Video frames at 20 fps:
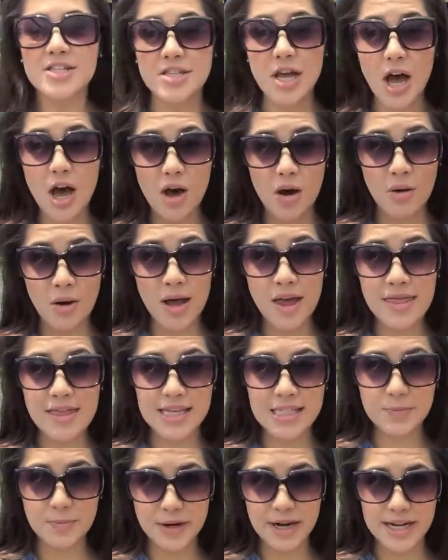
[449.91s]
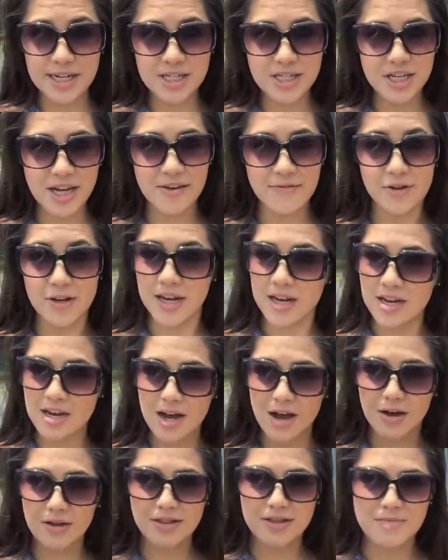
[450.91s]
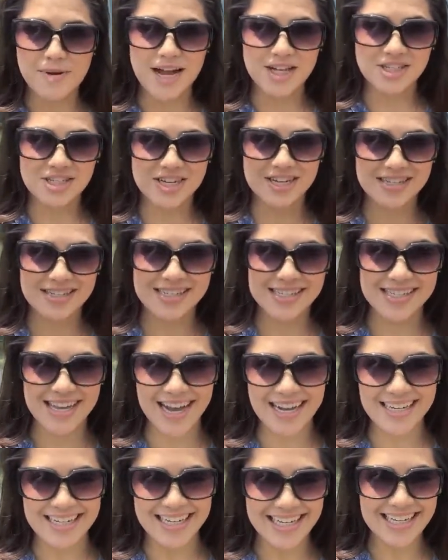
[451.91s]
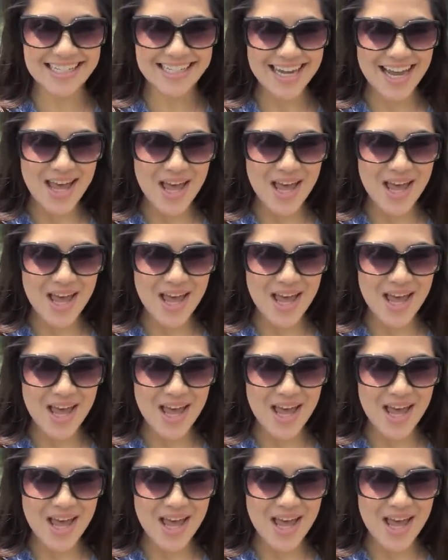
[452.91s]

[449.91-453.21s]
So this bridge, if you didn't know, the Imagineers designed it